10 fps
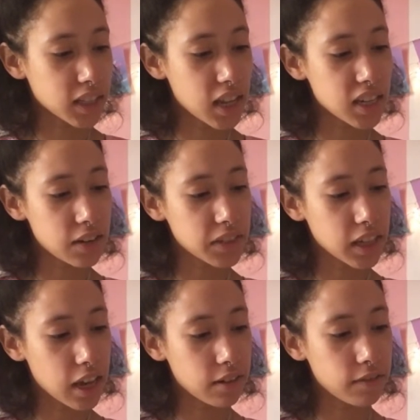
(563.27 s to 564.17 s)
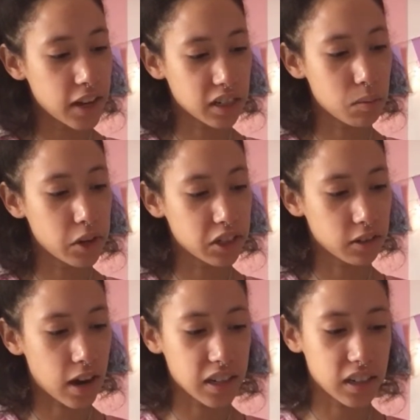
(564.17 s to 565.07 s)
Sensitive Skin Facial
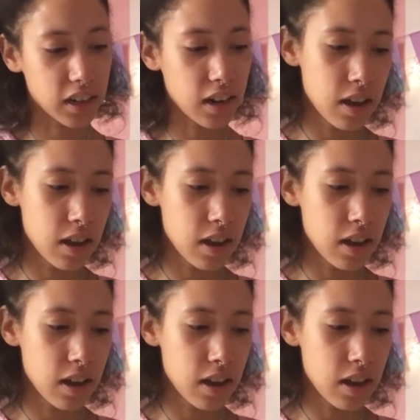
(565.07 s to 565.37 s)
Moisturizer